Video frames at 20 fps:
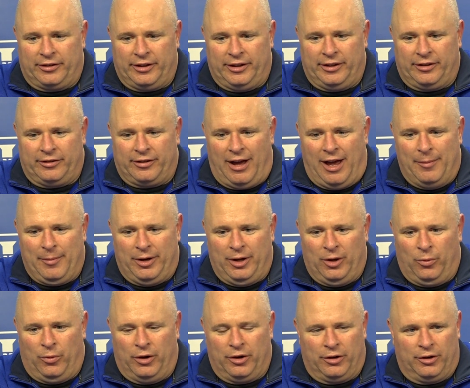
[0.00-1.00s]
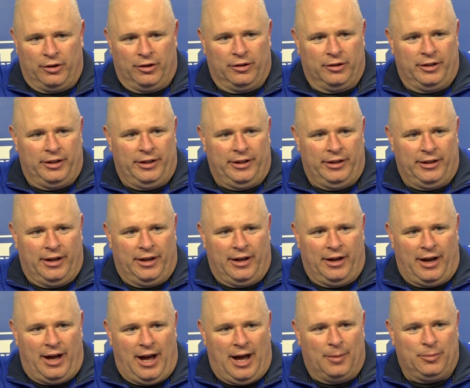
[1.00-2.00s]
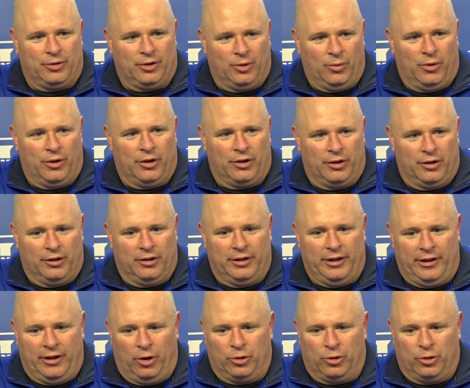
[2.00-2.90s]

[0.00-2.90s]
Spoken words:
I think Simon hit one early, Hobbs hit one early.